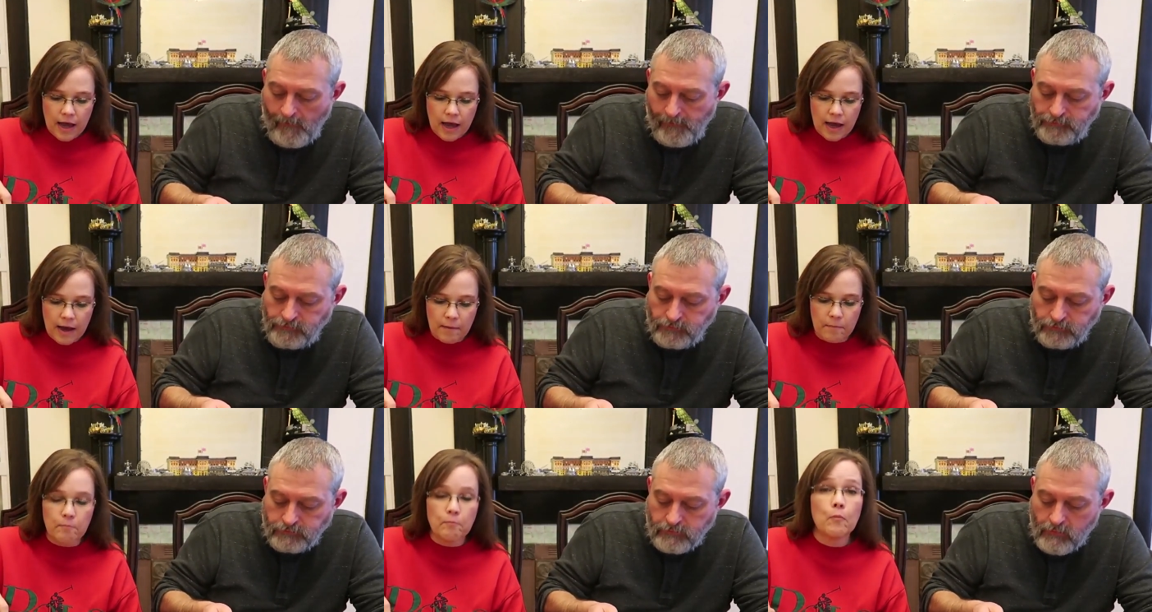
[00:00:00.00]

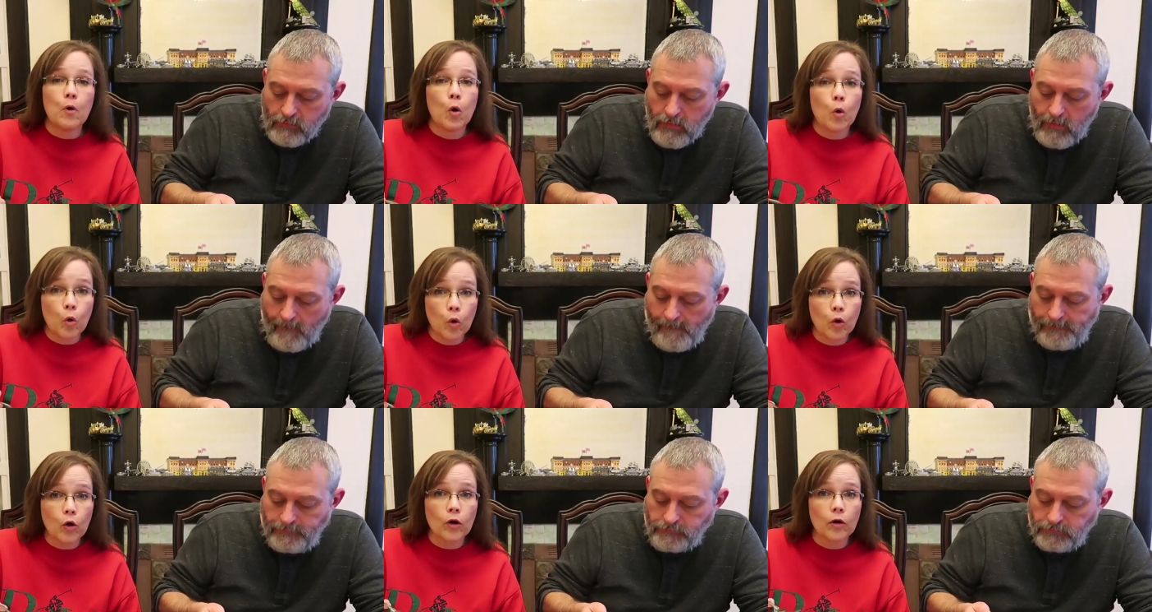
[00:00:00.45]
Speaker 1: uh,
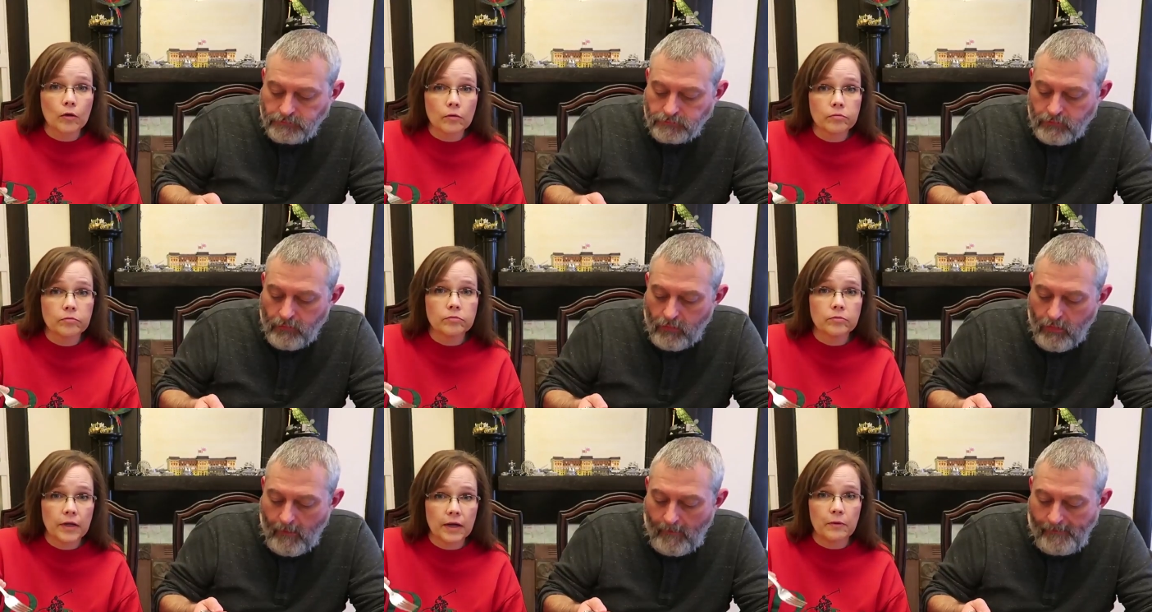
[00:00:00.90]

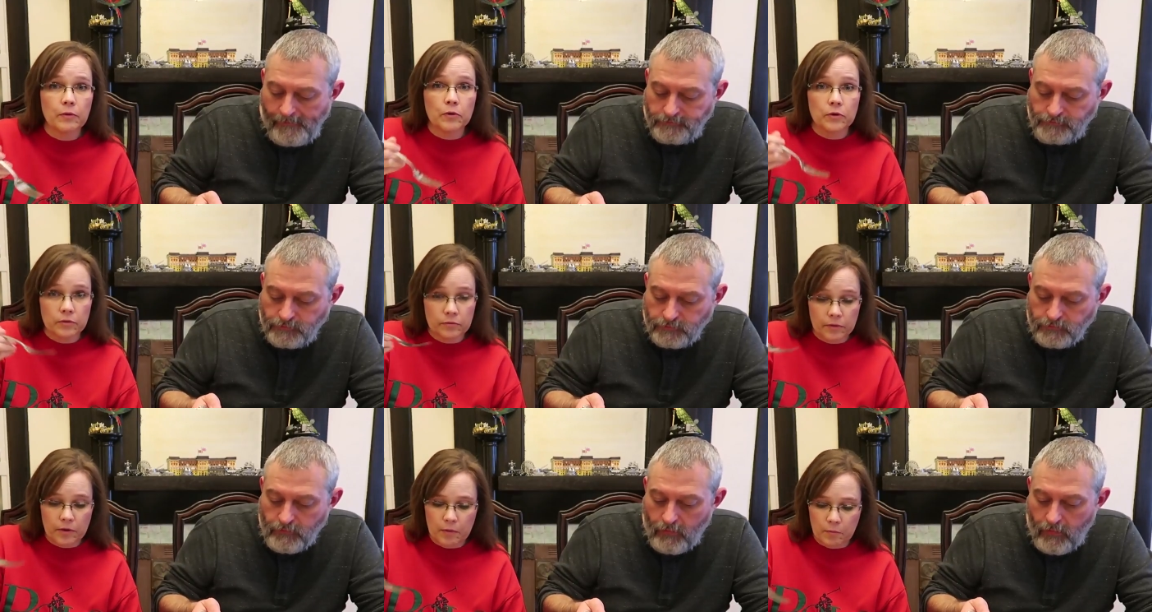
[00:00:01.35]
more. They
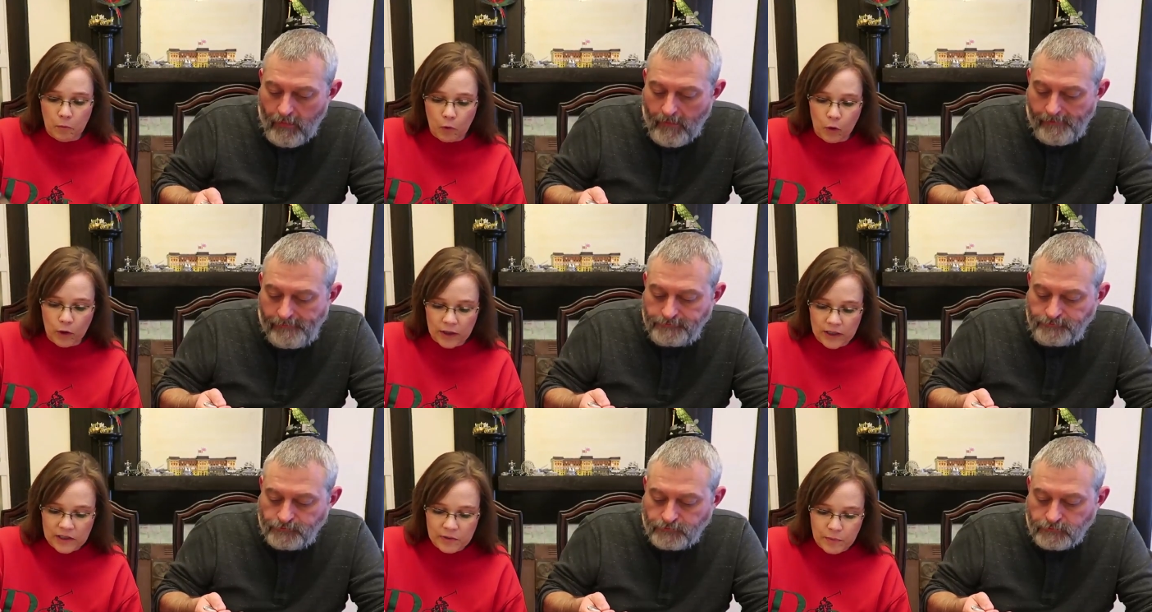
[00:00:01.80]
were
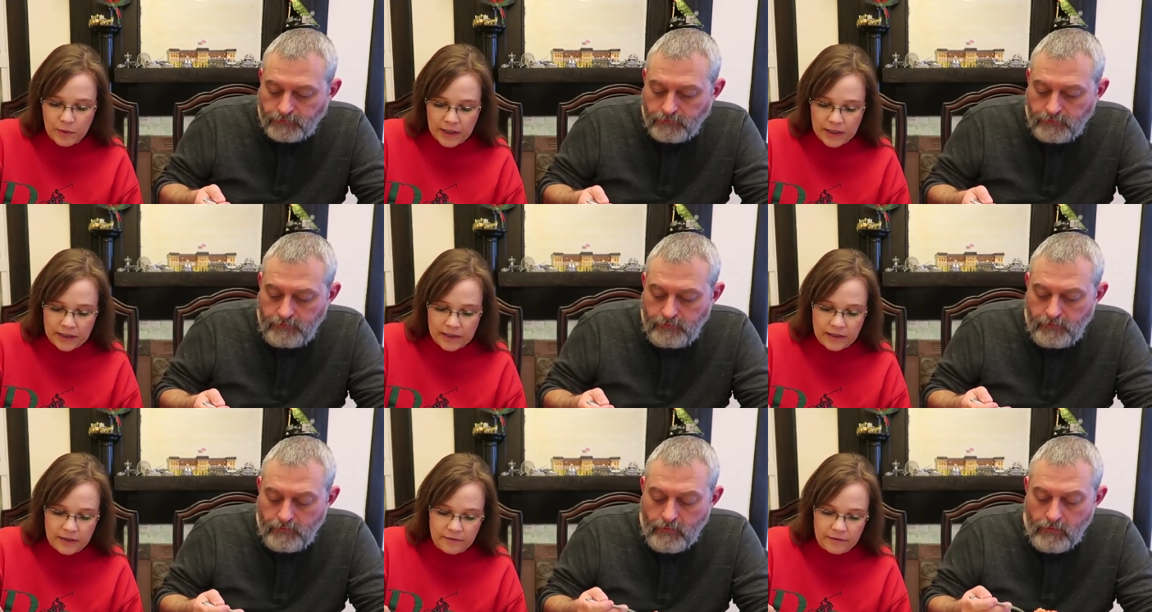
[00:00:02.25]
more
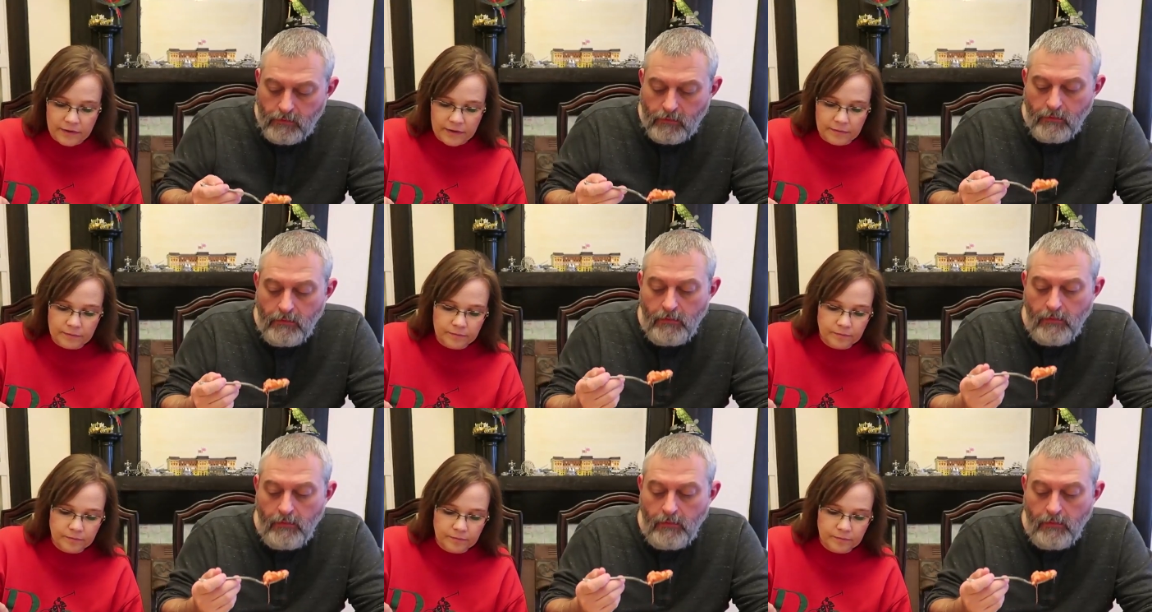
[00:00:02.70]
expensive.